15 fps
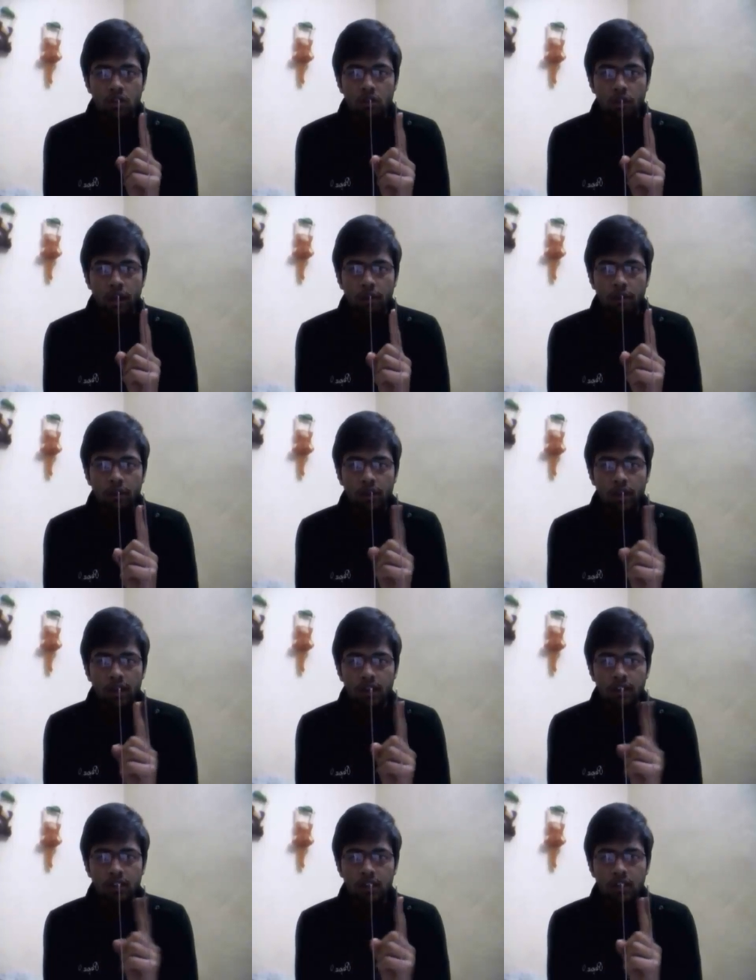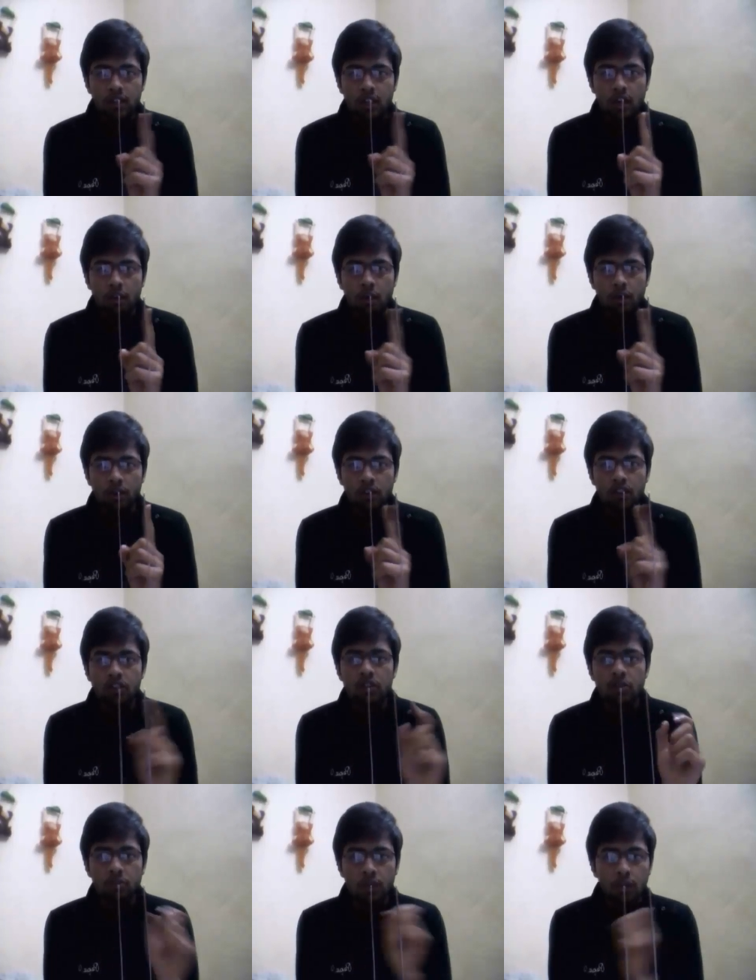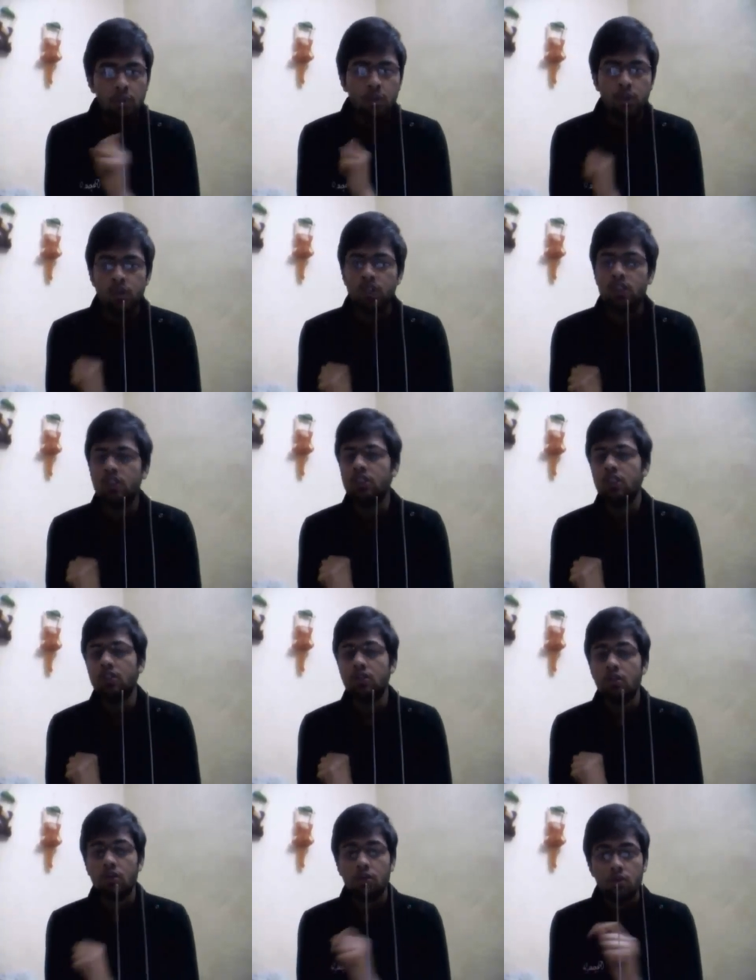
vibrate about its mean position